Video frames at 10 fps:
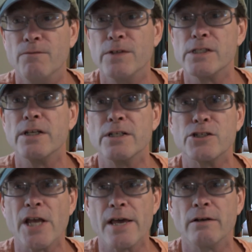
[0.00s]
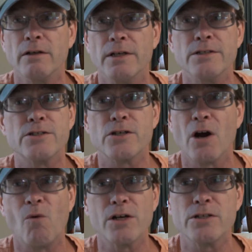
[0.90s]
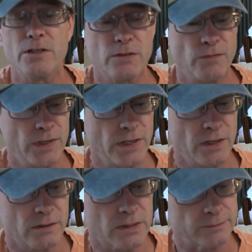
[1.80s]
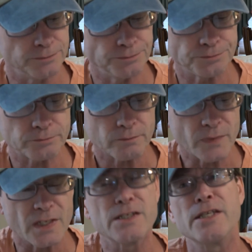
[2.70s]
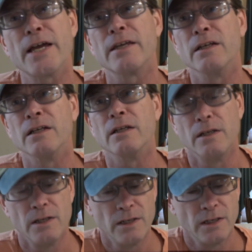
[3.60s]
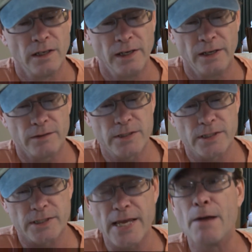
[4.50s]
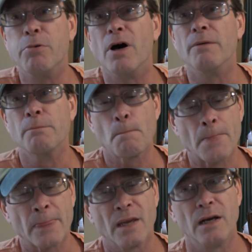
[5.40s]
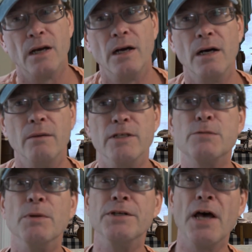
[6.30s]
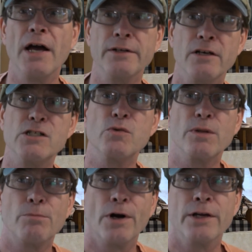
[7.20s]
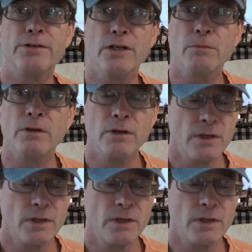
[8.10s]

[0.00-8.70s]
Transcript: visit his channel and start watching his videos. Secondly, and this is the sad part, he's been diagnosed with a brain tumor,